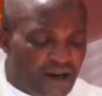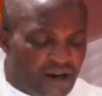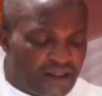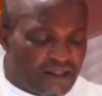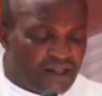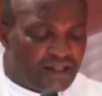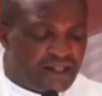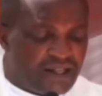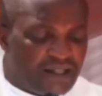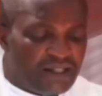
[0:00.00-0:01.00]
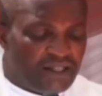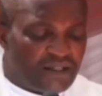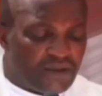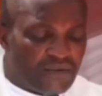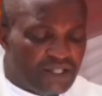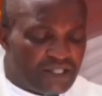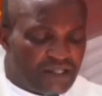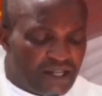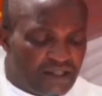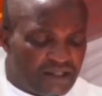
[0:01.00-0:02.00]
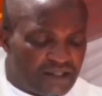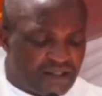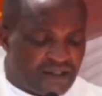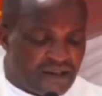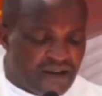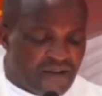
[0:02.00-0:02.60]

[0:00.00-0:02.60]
and that the riches of his grace,